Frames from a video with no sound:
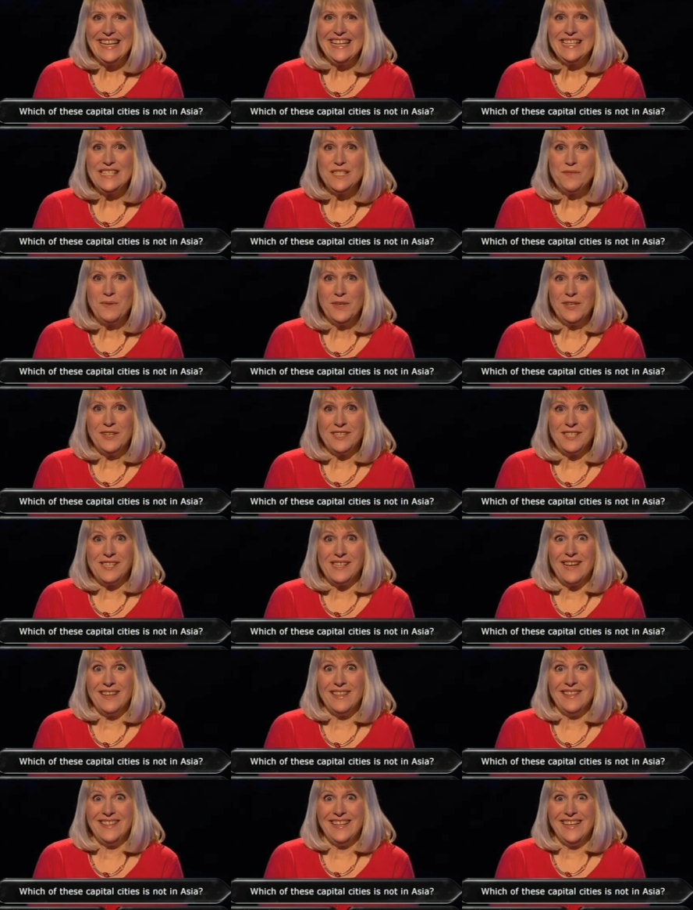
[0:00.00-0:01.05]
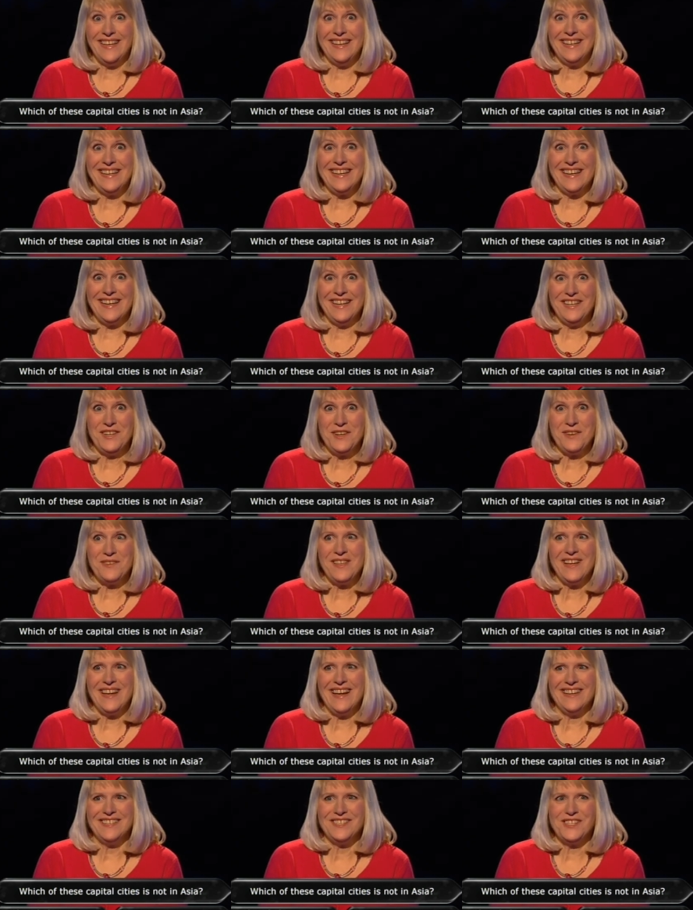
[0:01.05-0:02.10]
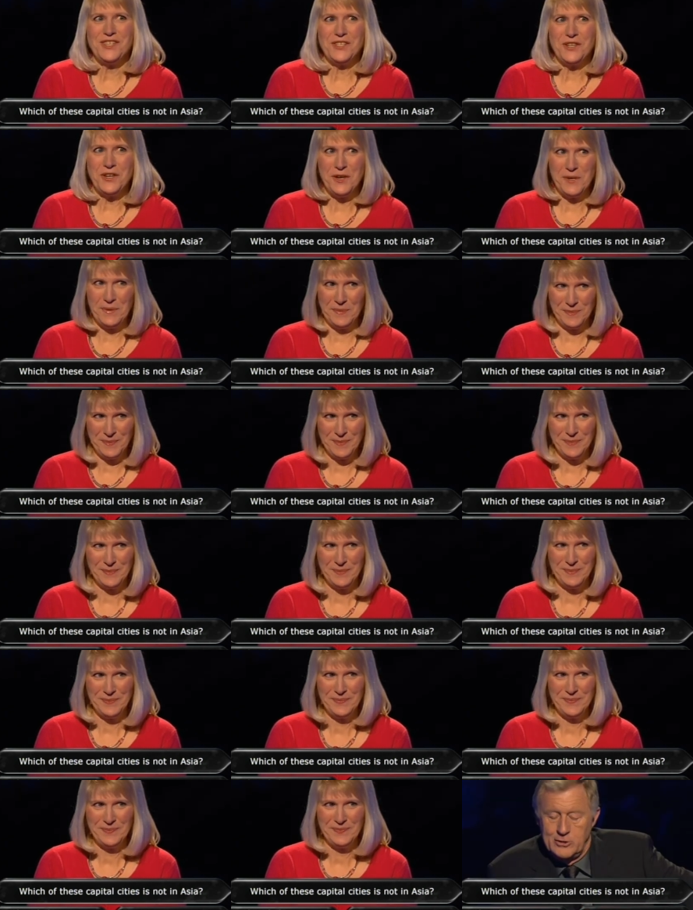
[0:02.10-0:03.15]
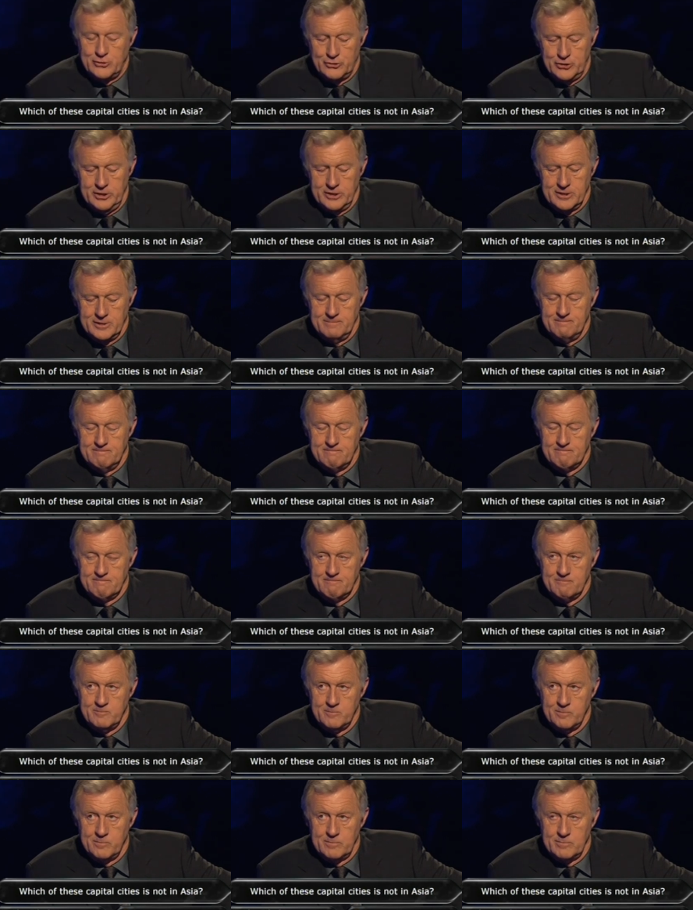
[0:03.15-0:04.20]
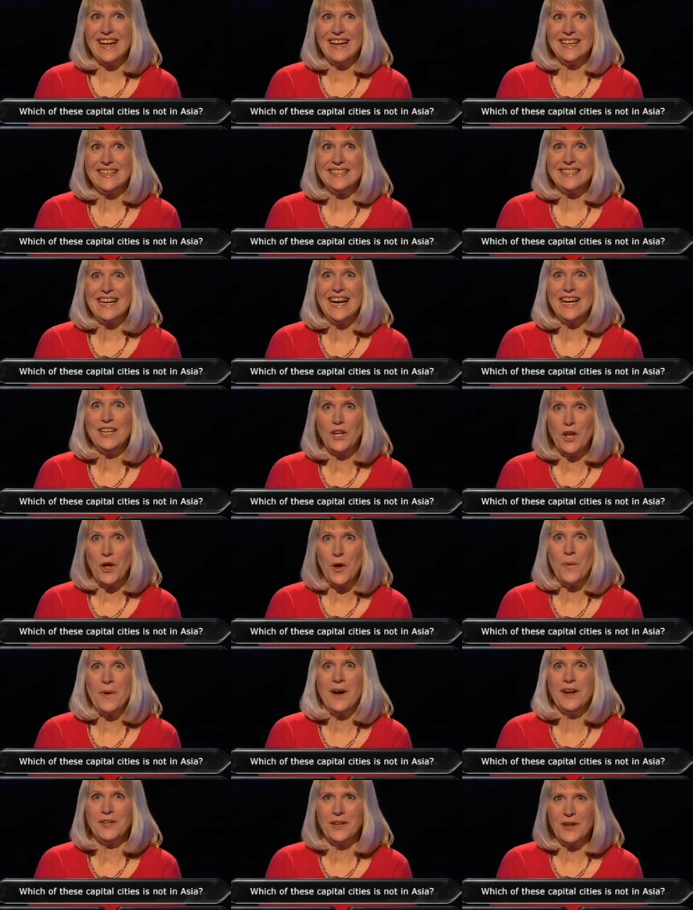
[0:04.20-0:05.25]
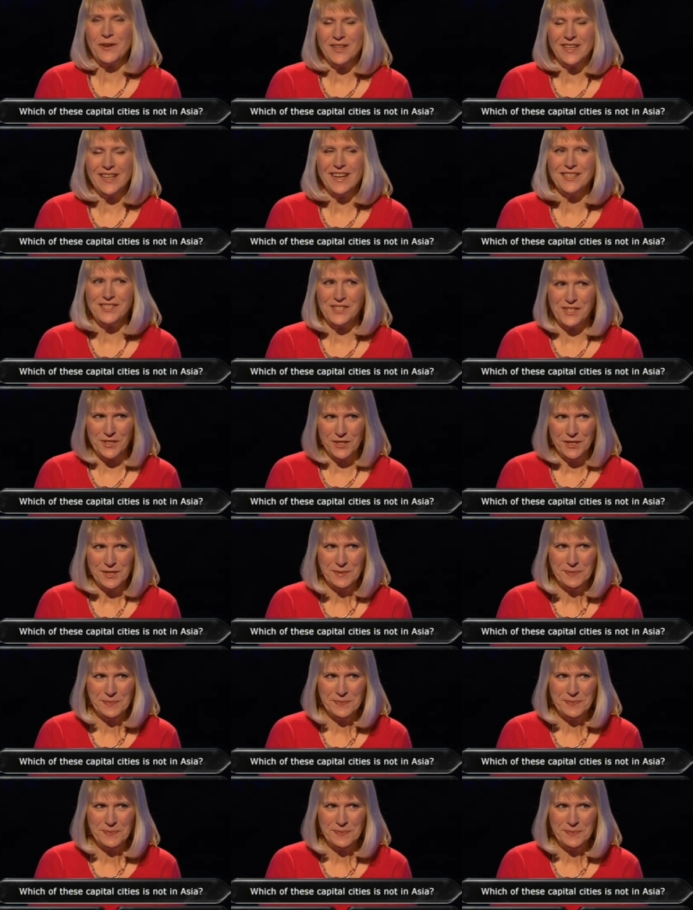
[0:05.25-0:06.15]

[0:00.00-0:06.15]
It's because I think I know the answer. That's good. Let's say I know I know the answer.